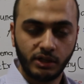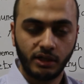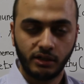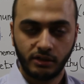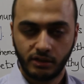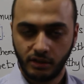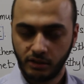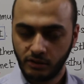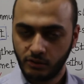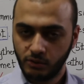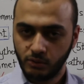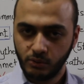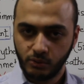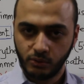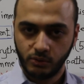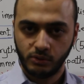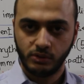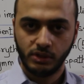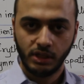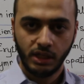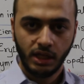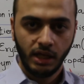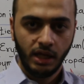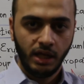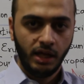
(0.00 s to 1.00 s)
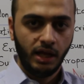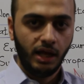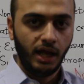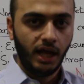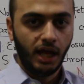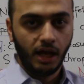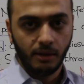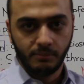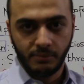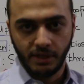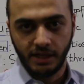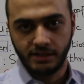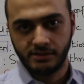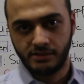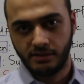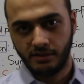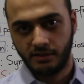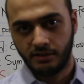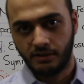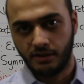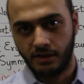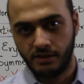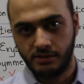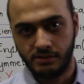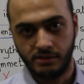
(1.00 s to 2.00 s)
we can conclude
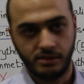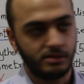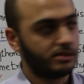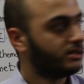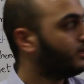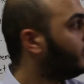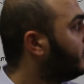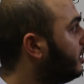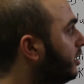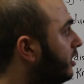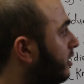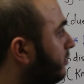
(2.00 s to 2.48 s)
aplastic crisis.